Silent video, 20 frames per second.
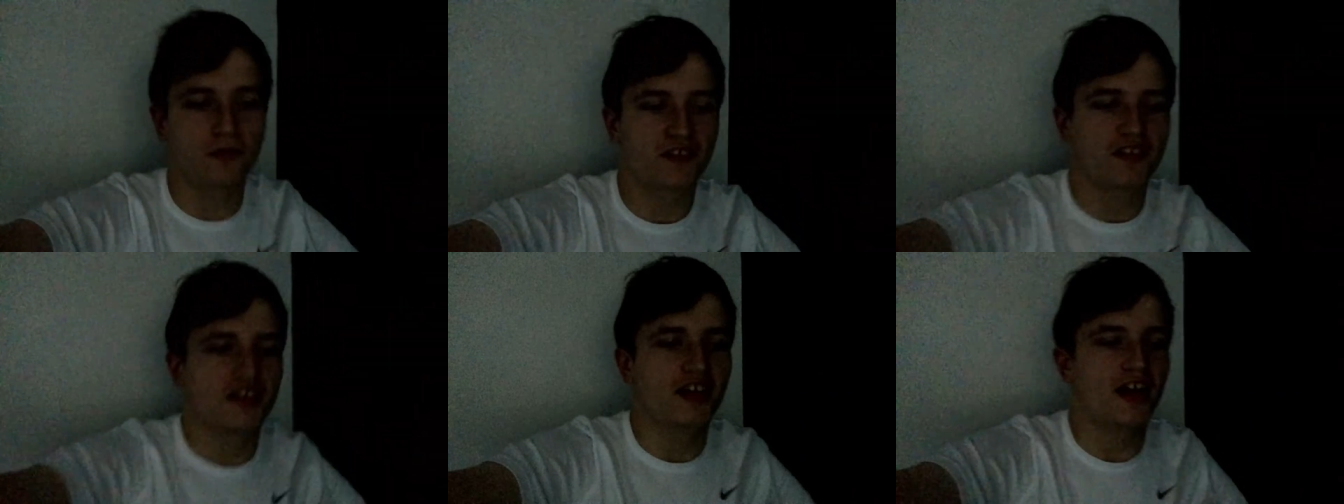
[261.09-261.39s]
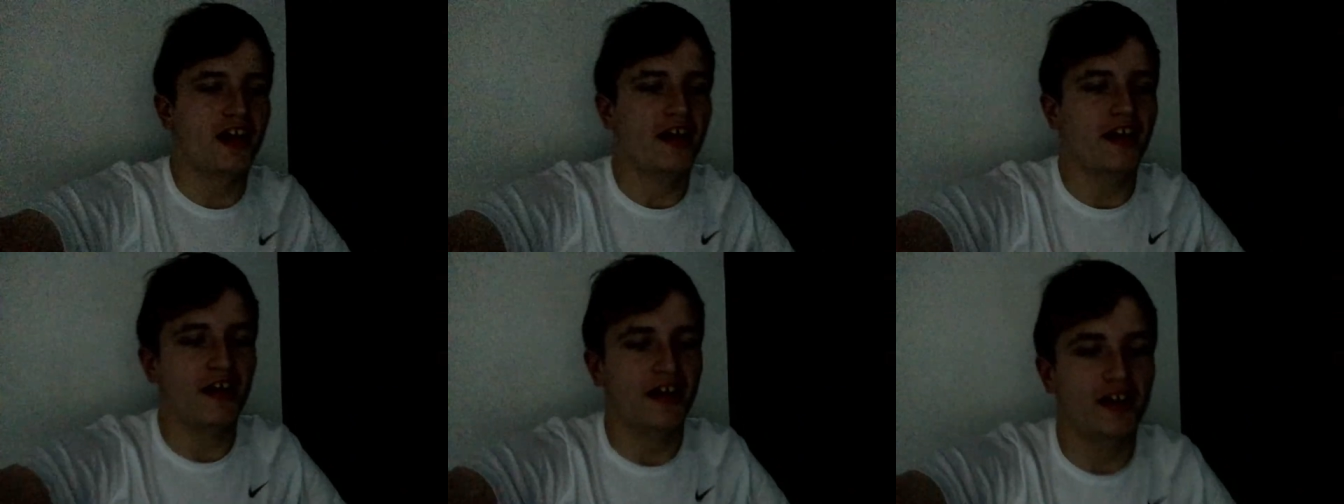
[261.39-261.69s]

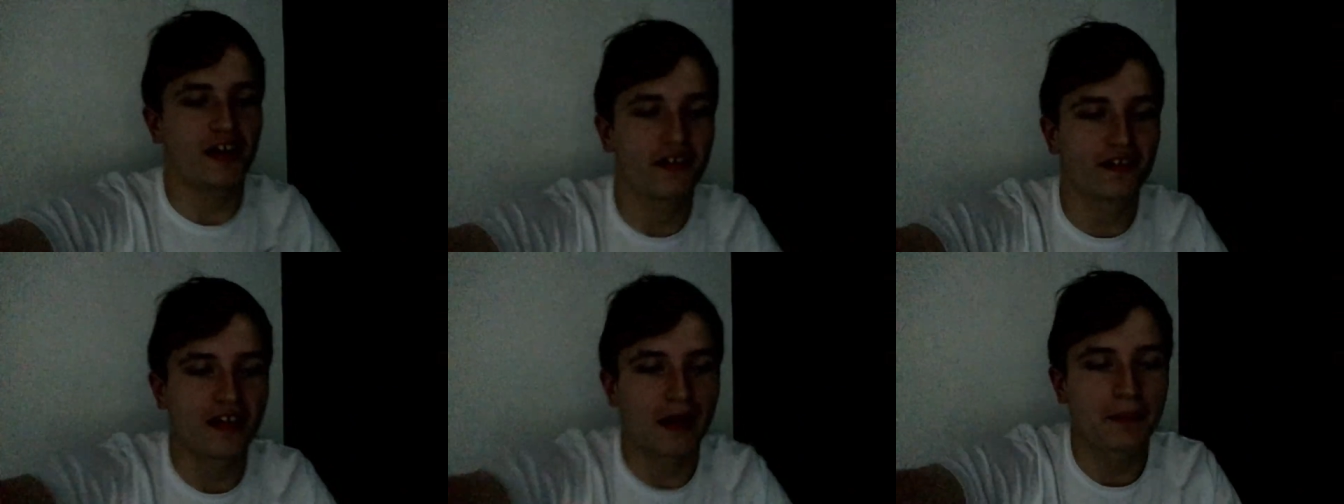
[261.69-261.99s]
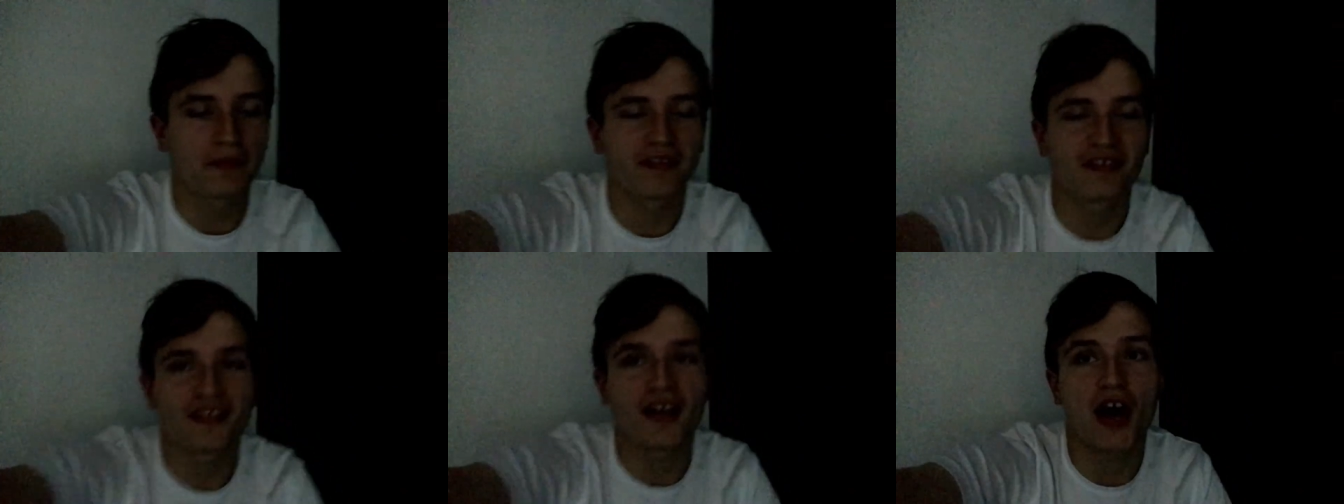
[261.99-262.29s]
tonight.
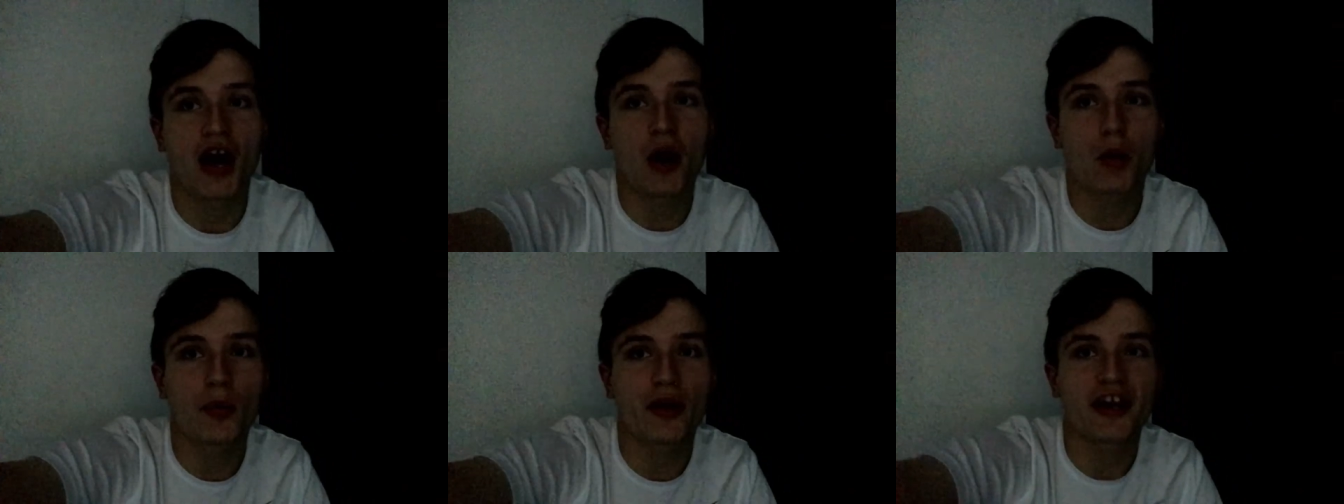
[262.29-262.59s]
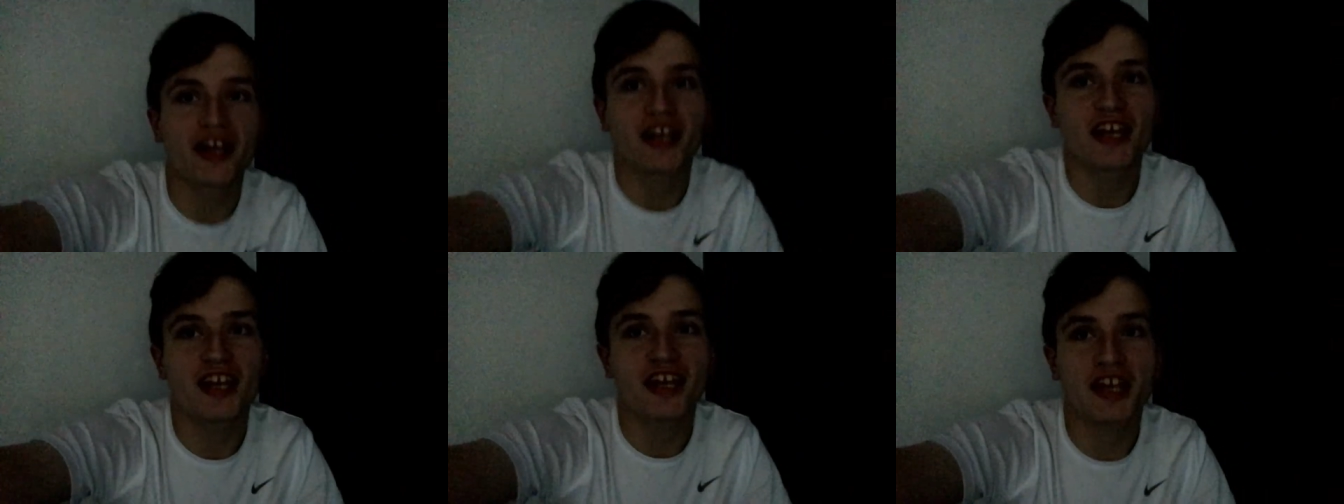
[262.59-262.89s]
I'm
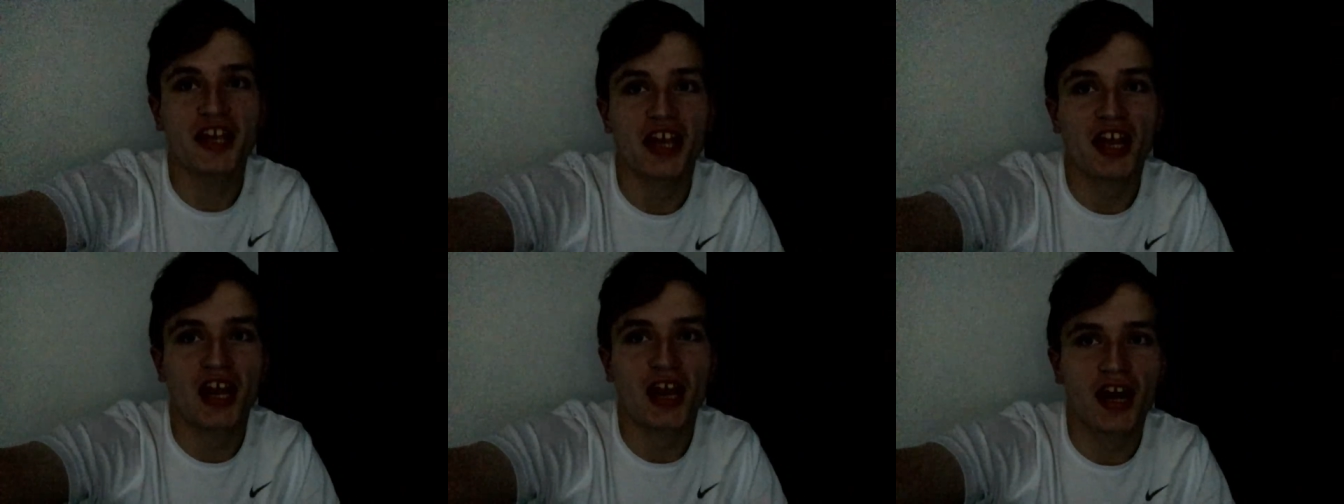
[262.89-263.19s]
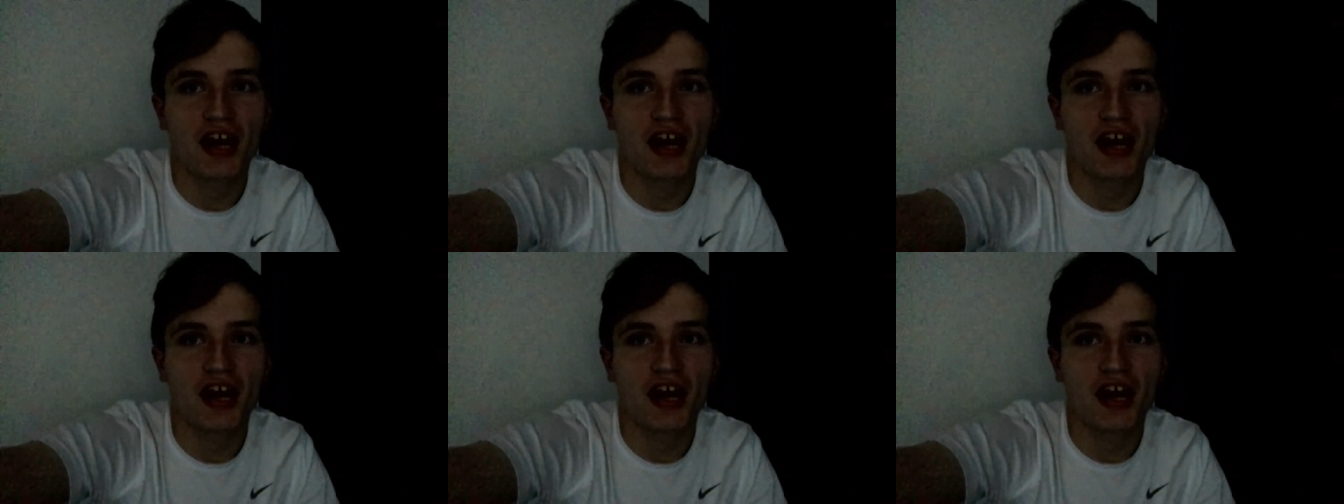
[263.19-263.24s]
sorry.